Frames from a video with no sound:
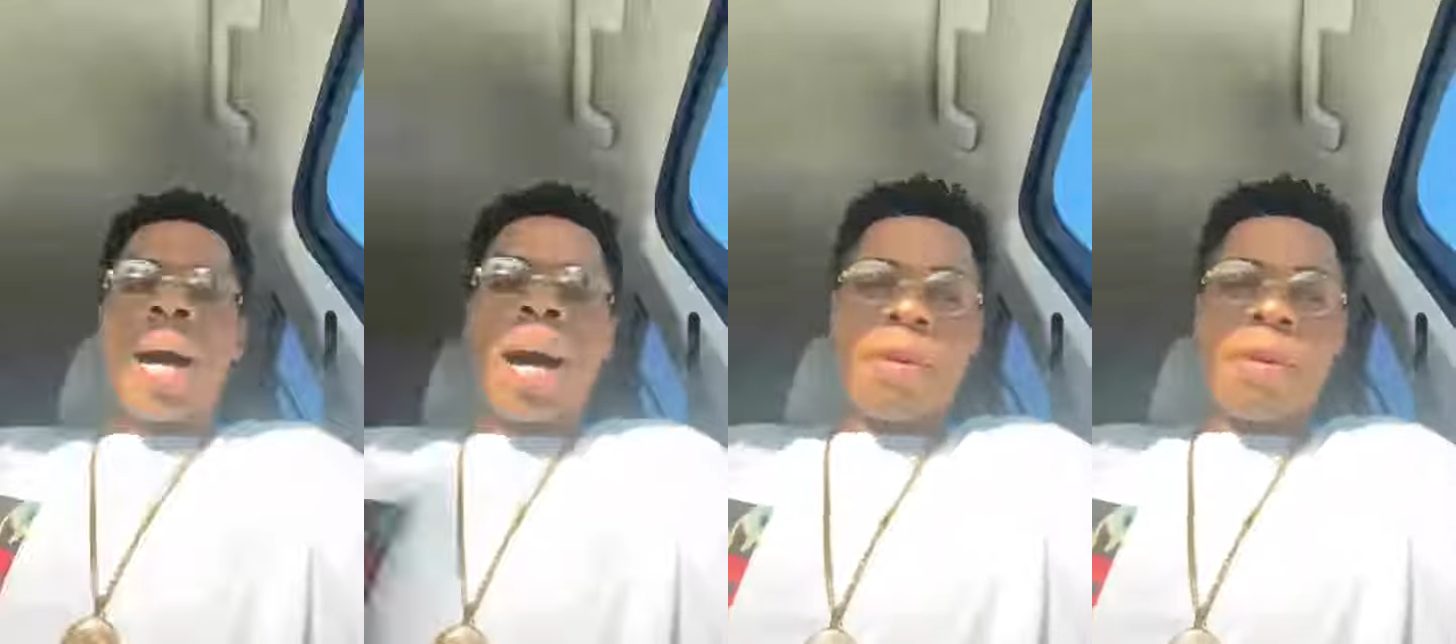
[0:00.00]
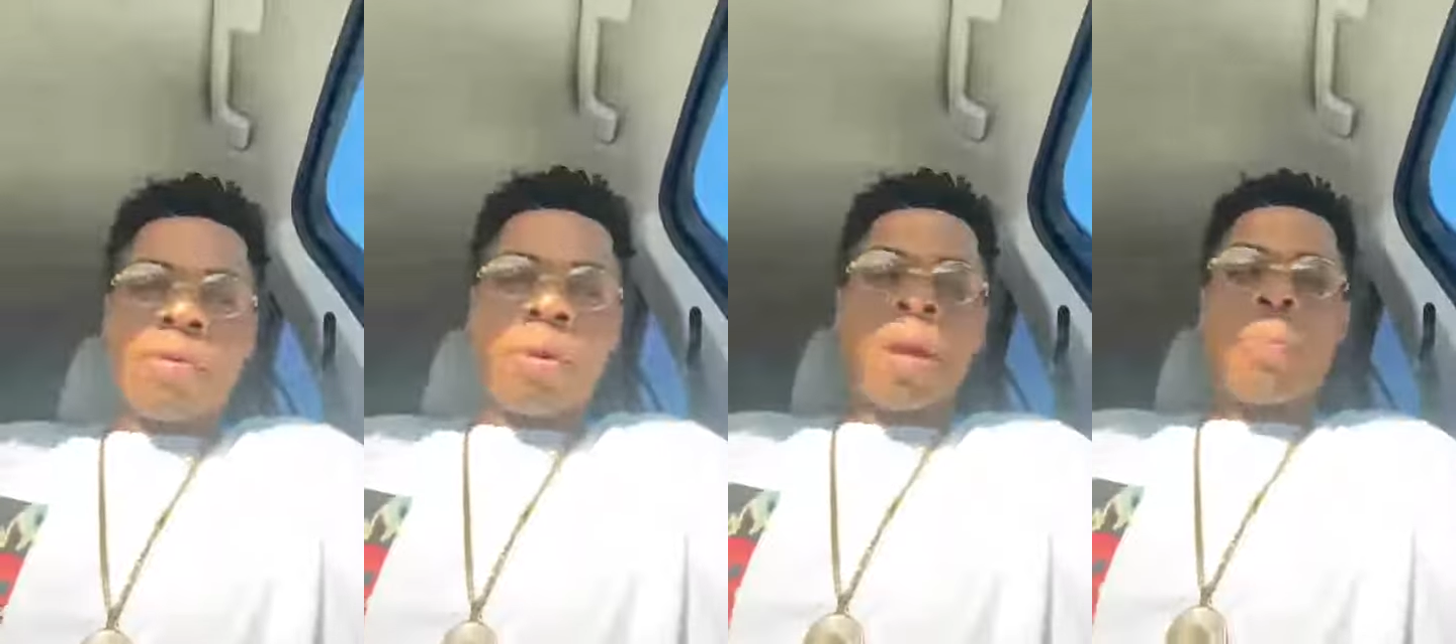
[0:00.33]
God
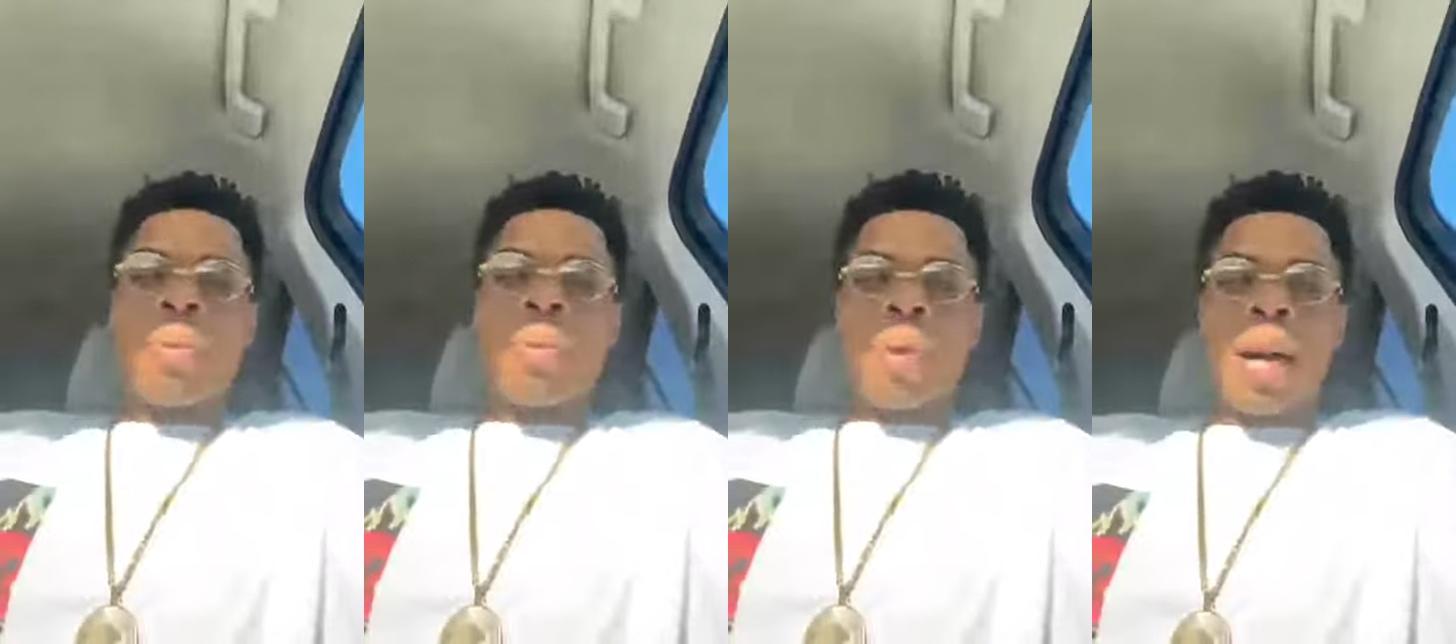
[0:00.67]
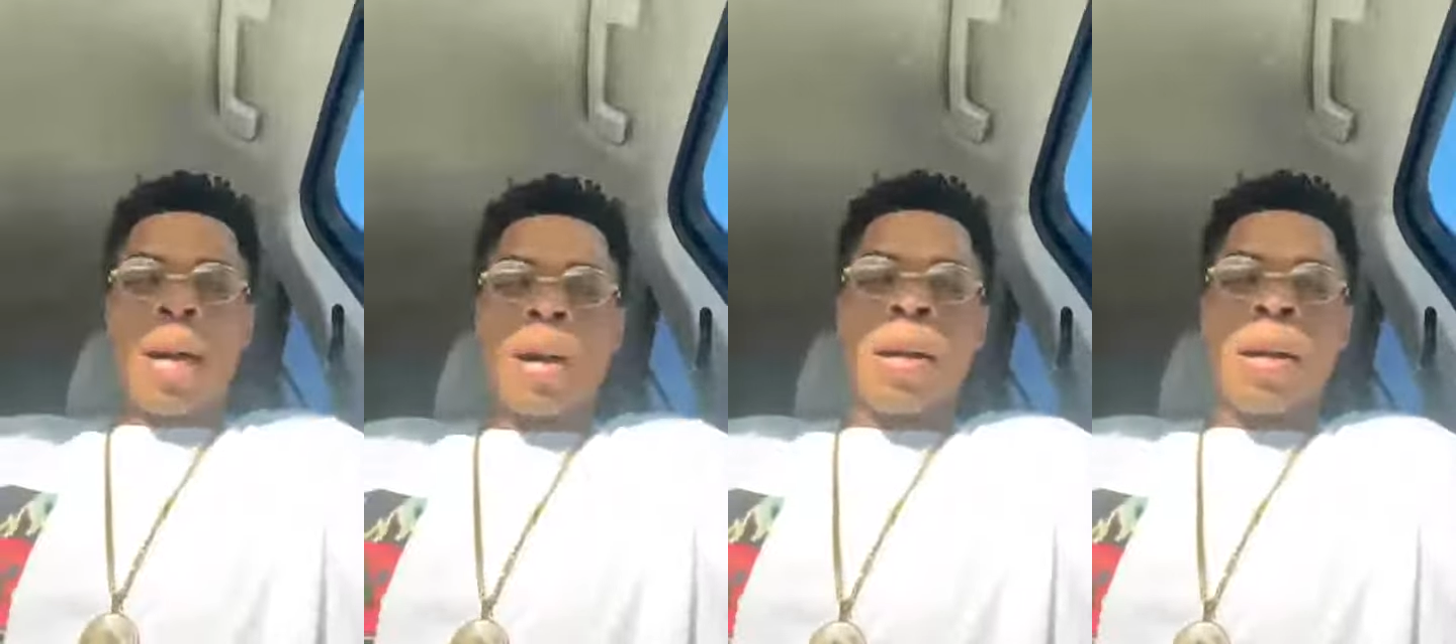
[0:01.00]
for in
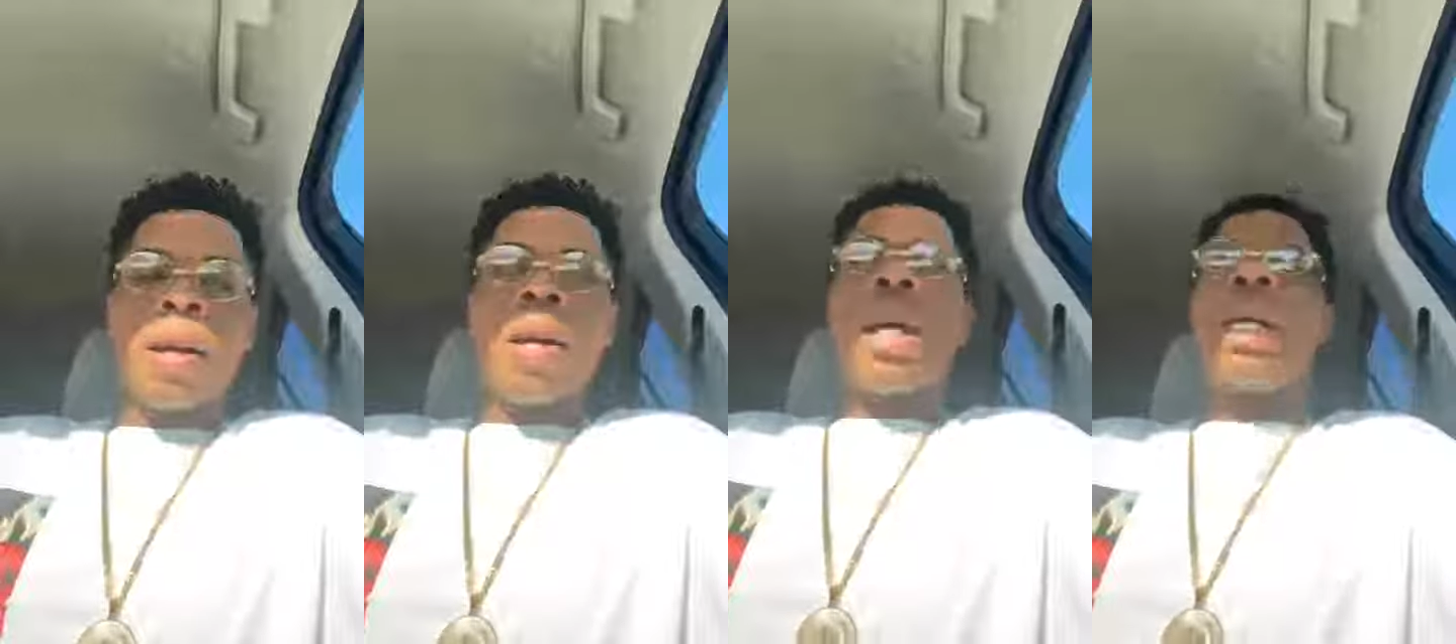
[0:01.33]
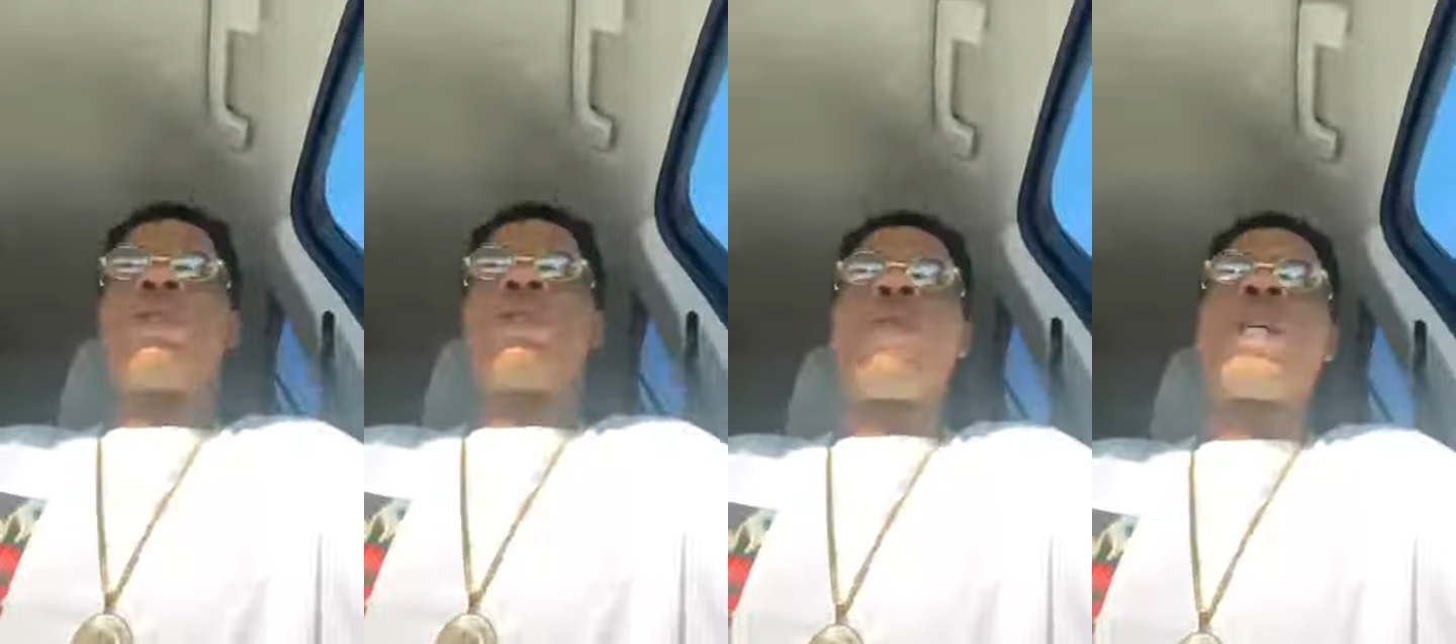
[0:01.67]
prayer
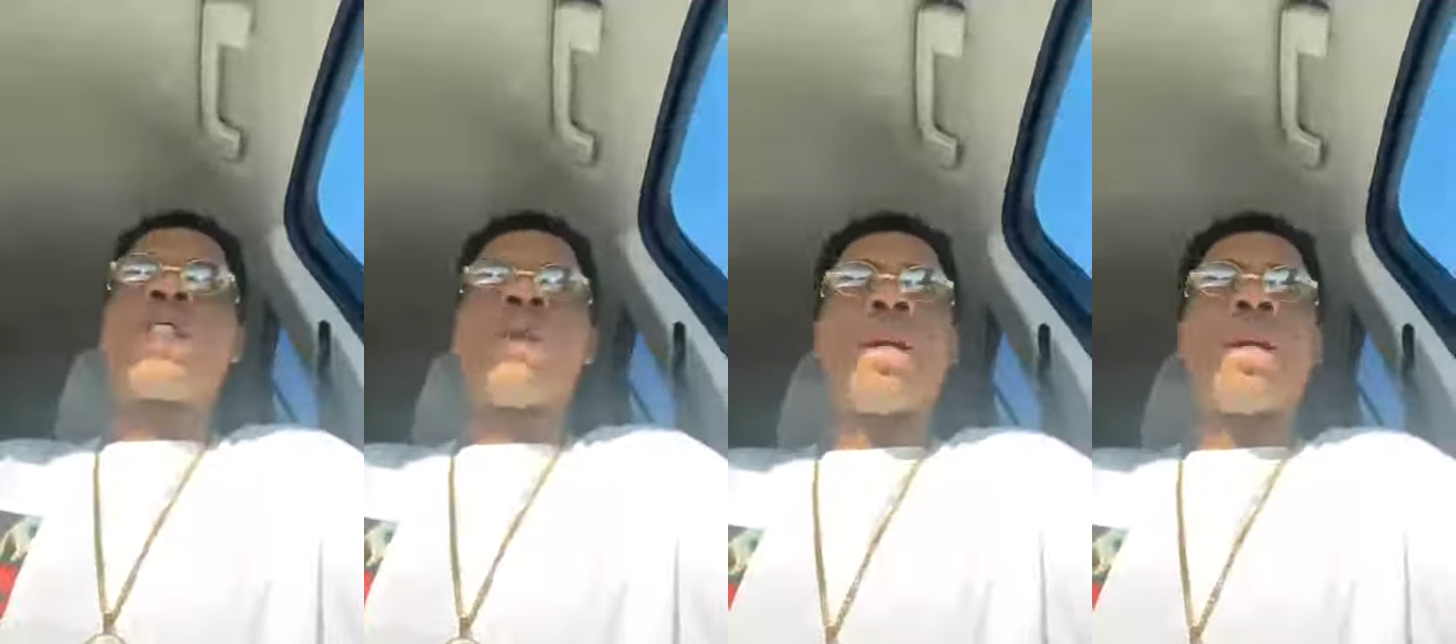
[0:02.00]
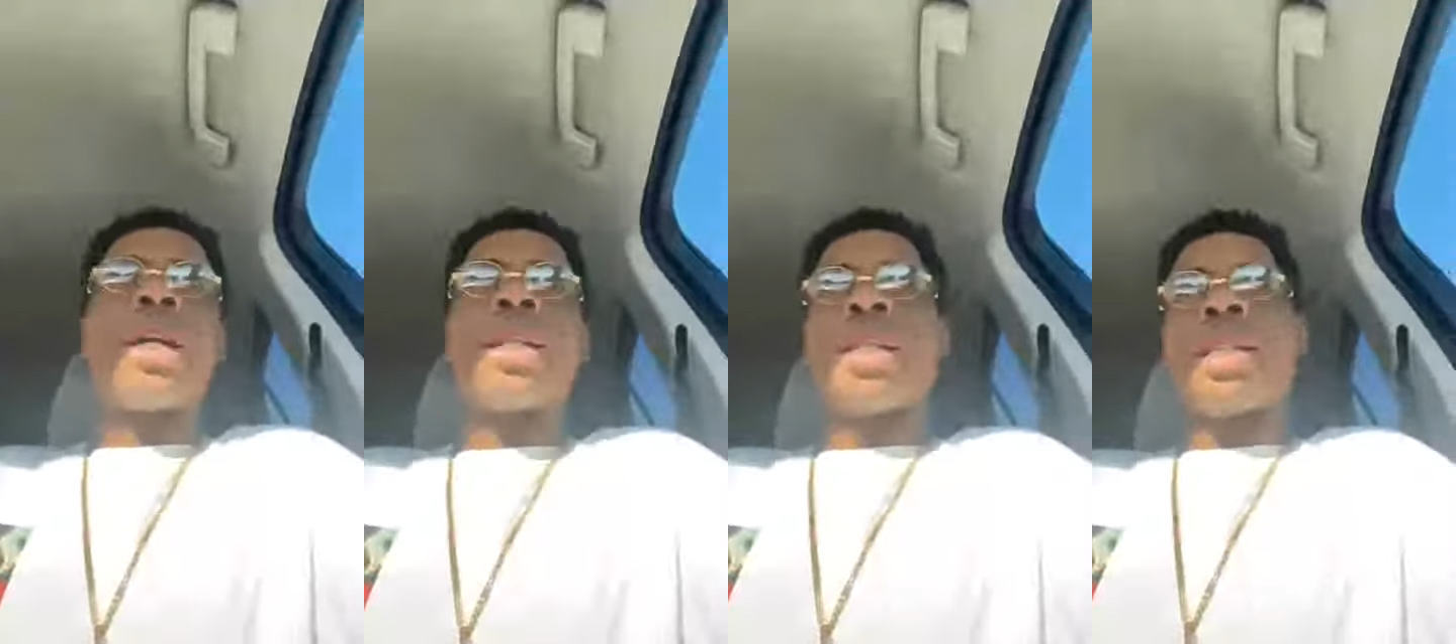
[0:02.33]
is wisdom
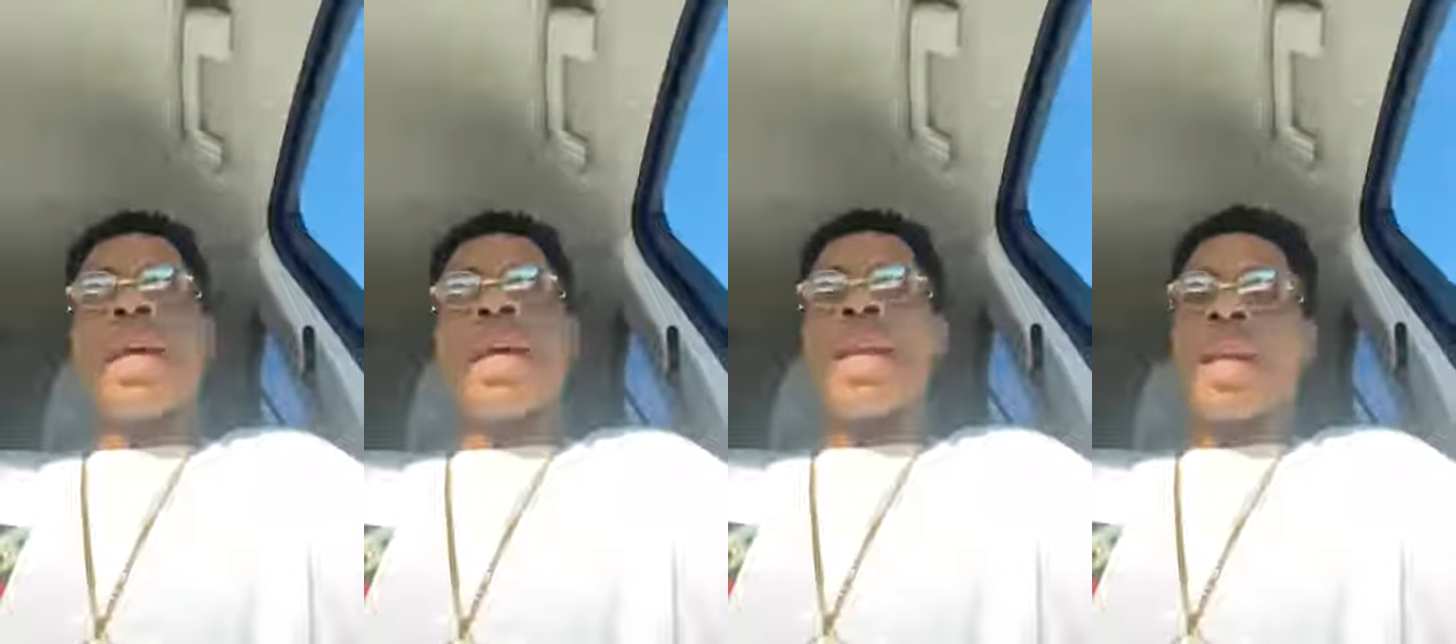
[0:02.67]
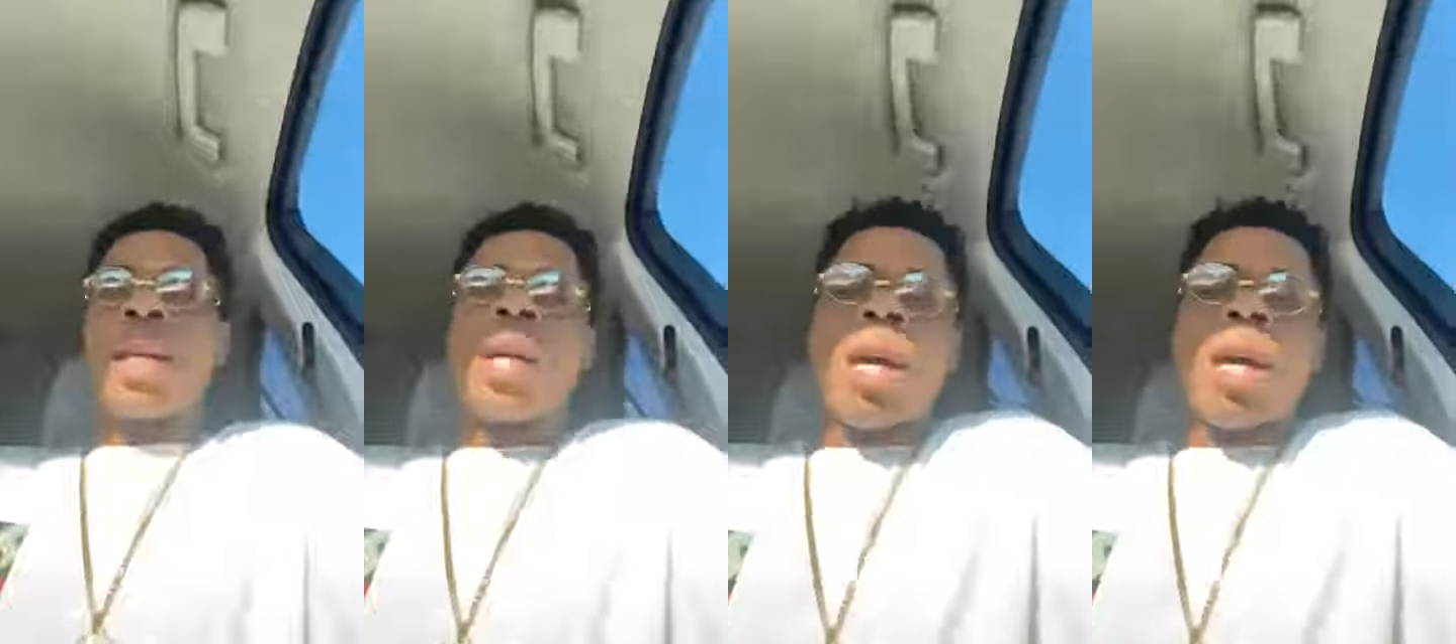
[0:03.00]
and understanding.